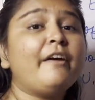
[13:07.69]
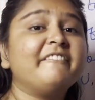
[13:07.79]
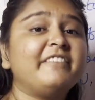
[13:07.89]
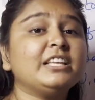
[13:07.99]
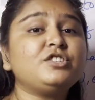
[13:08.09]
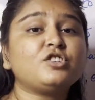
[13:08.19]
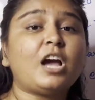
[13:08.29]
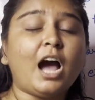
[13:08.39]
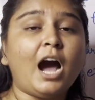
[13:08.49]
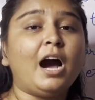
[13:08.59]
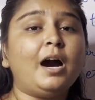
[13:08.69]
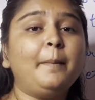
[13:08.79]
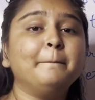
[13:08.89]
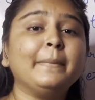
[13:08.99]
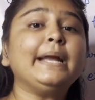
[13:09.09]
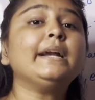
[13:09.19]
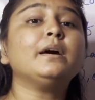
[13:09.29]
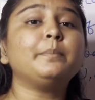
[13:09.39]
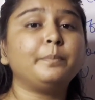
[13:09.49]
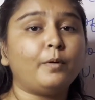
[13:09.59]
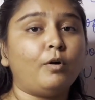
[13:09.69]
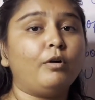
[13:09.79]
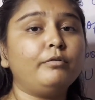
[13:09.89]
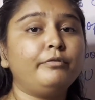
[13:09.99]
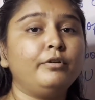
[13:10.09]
which are made up of